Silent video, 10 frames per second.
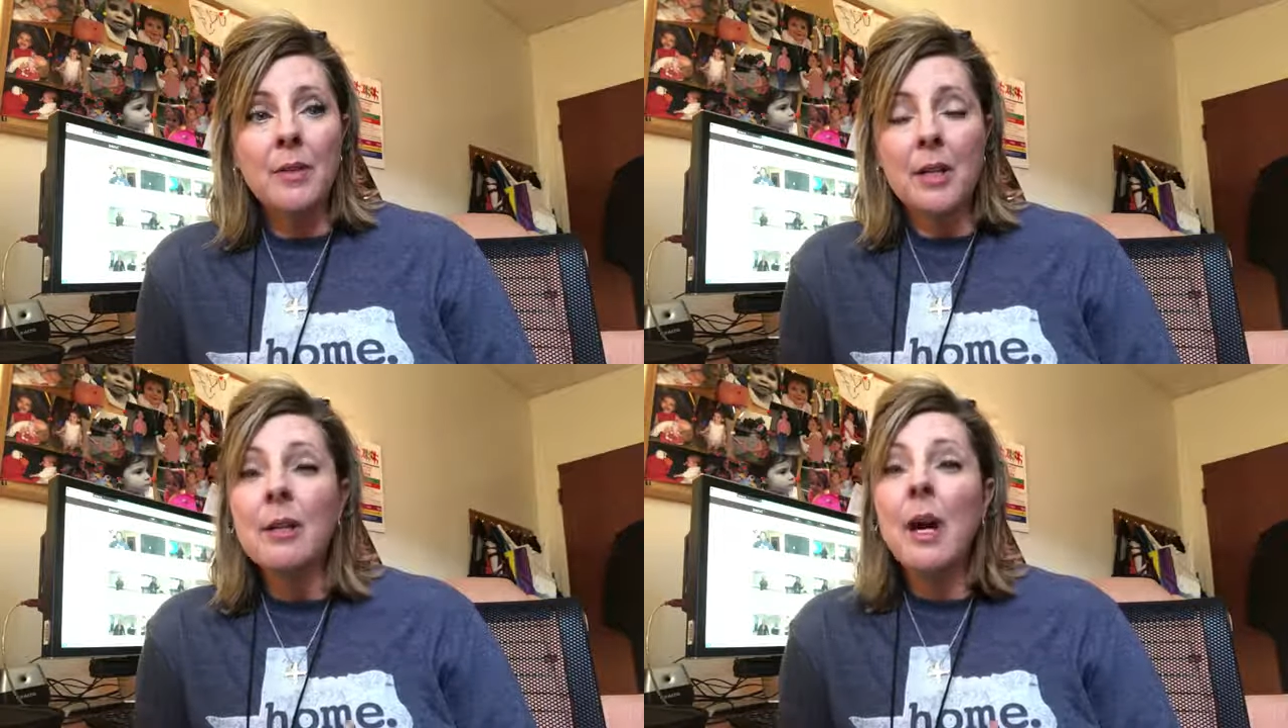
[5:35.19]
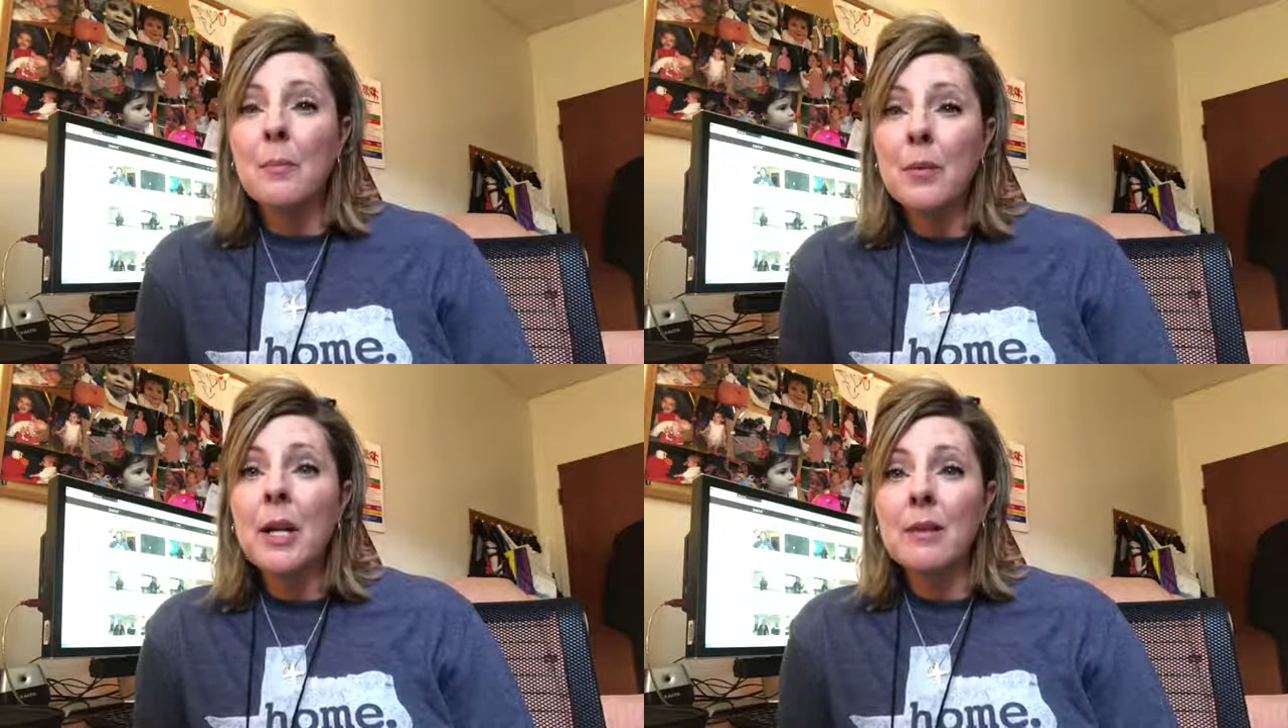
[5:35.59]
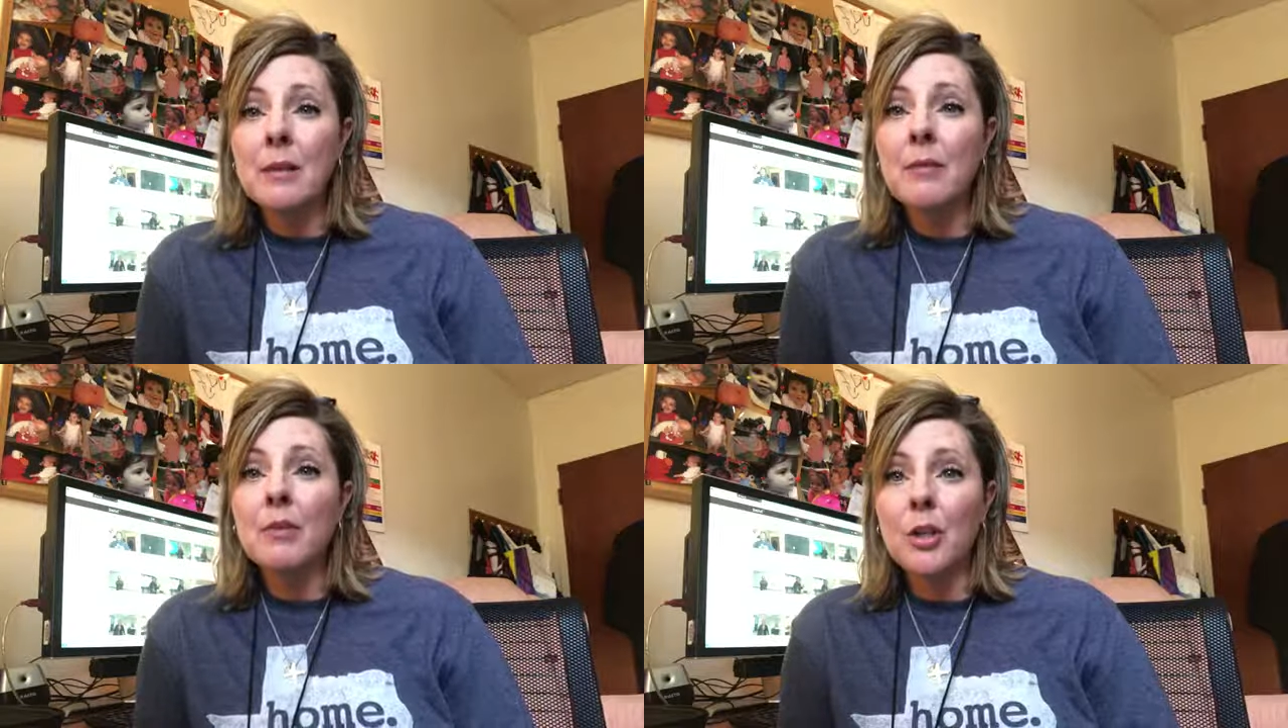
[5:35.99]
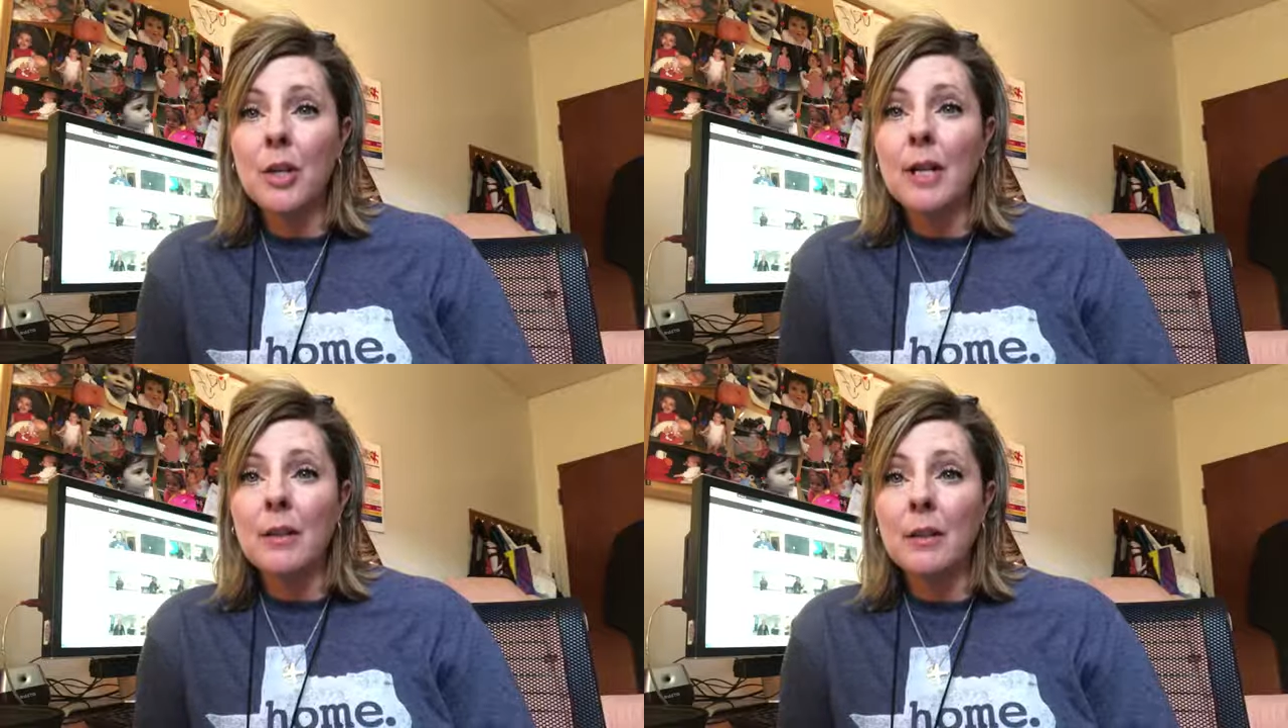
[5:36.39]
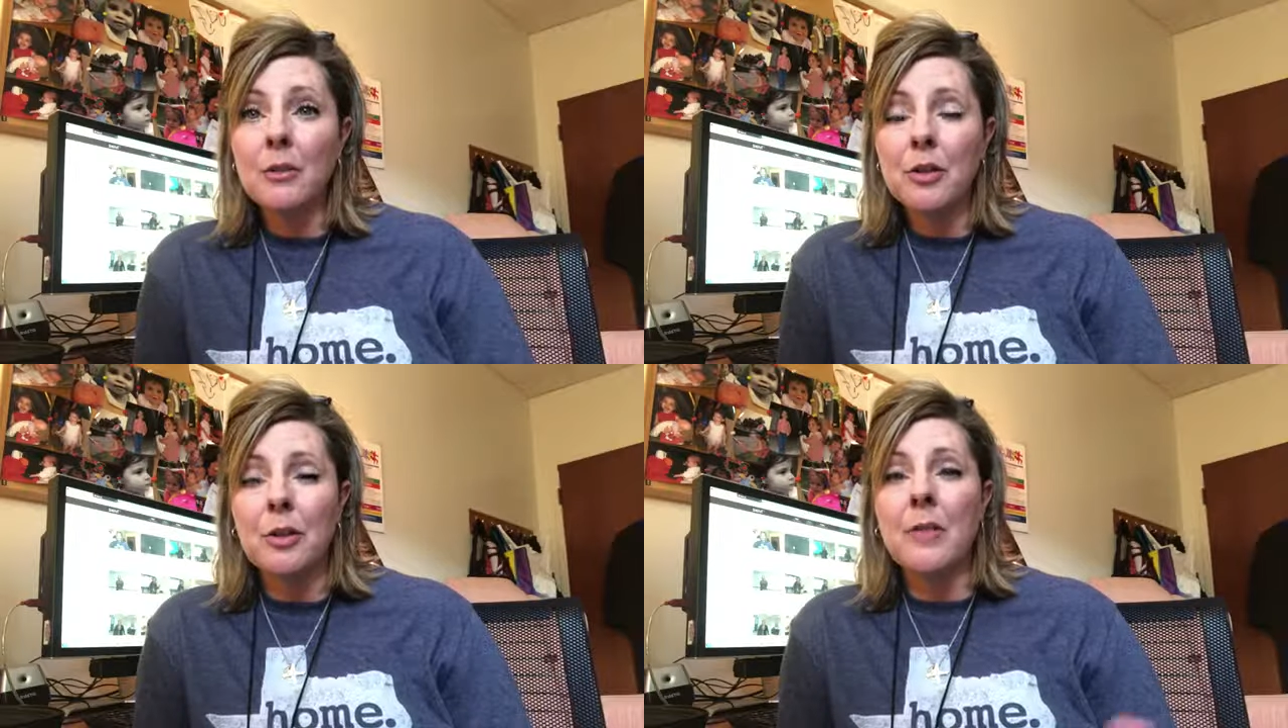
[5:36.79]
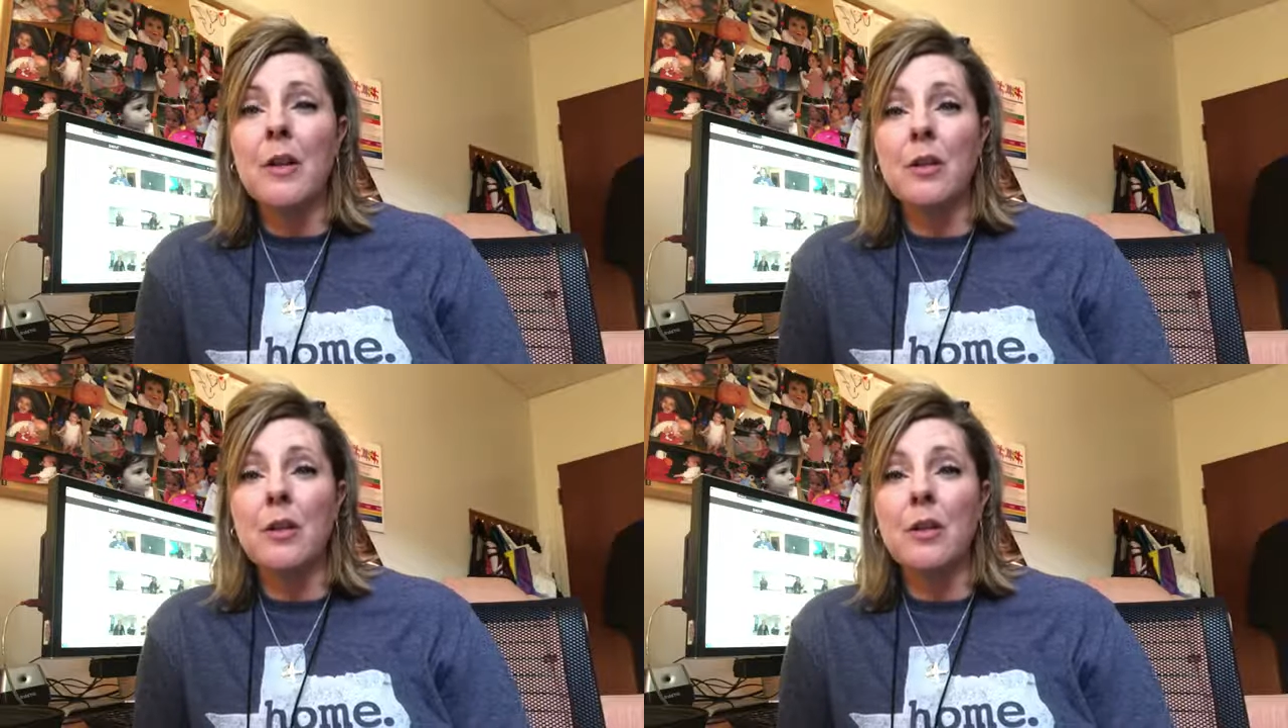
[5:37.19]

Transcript: done a comprehensive look at the literature and